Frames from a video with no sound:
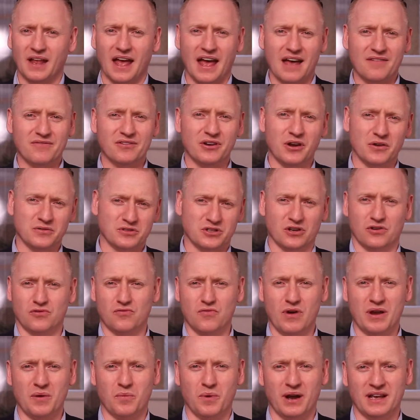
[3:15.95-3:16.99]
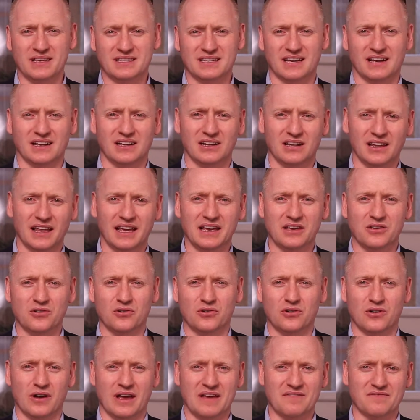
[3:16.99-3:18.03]
Evernote's a great way to collate
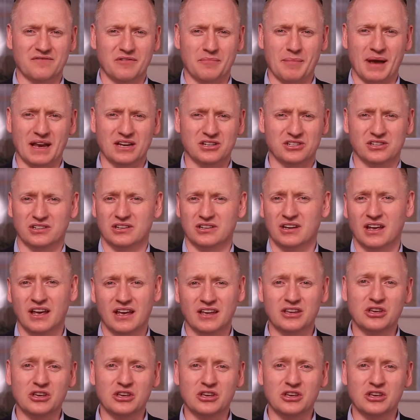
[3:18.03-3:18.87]
your information.